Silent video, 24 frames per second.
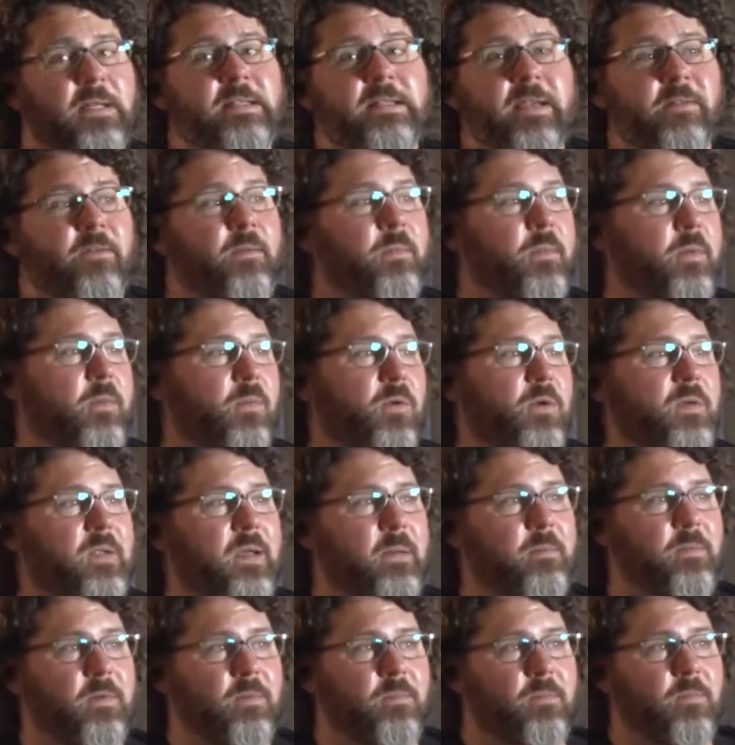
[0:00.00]
it's given me more
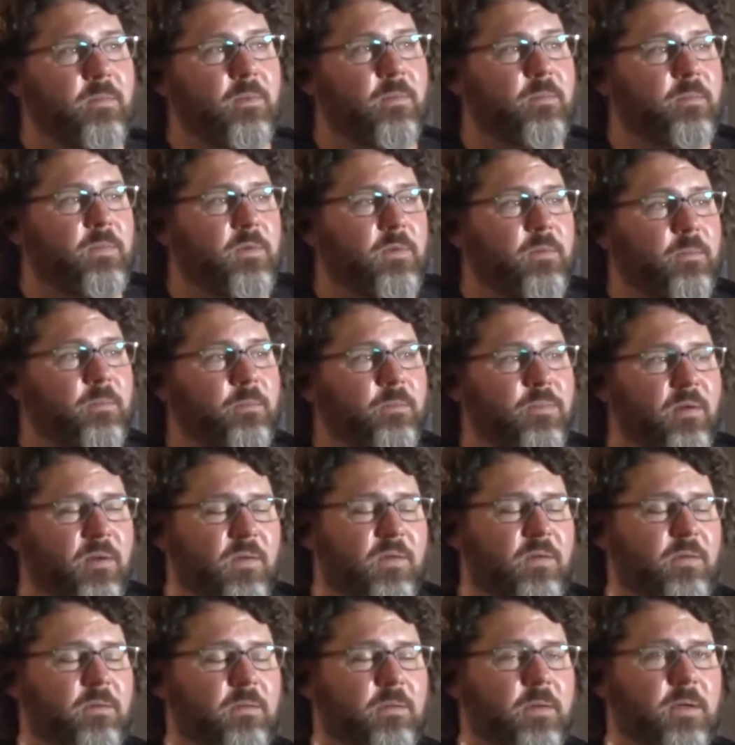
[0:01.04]
time to do
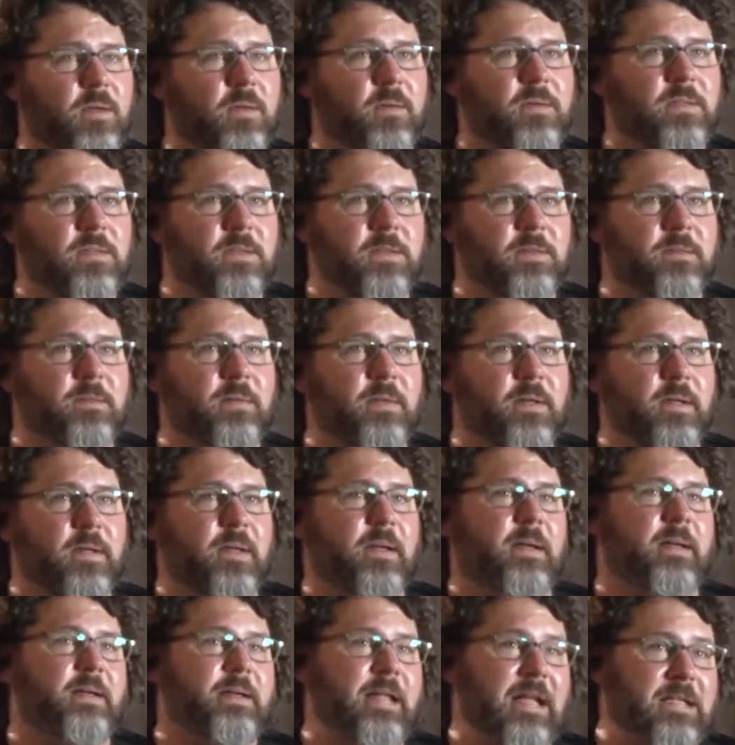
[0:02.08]
personal work. So
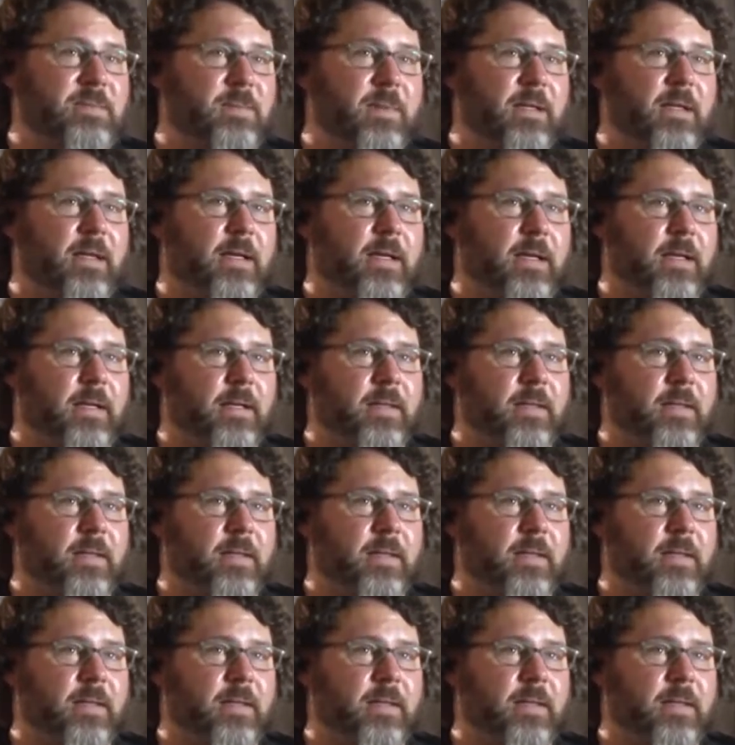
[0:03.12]
that's been kind of